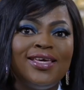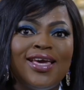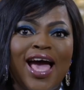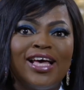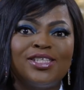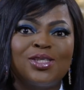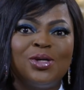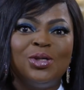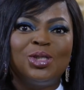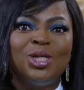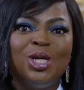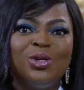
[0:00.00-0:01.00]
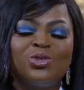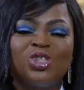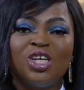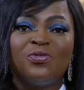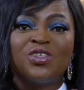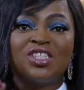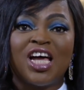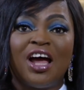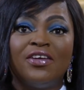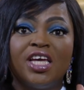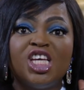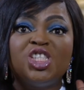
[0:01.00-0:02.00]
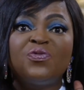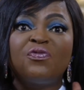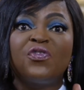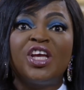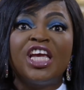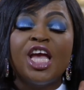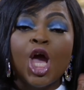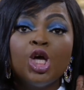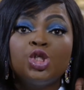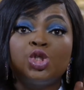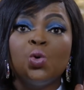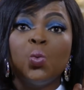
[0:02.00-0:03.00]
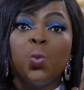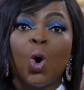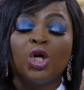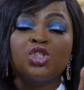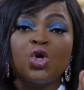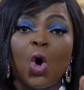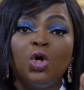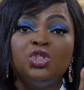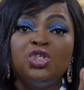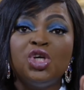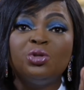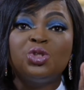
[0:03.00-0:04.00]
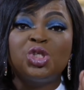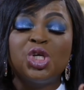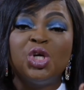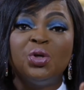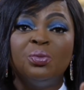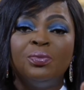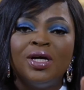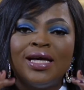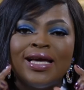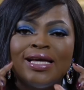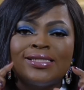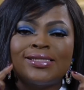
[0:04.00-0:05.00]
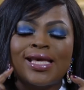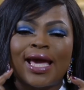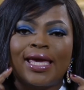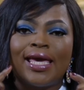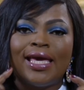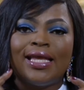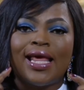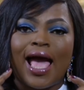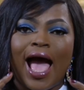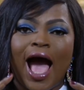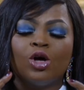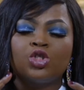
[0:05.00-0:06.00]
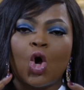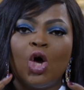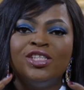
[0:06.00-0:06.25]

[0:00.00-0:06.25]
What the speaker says: Yes, good news, Jennifer's Diary is free to watch on YouTube. Check it out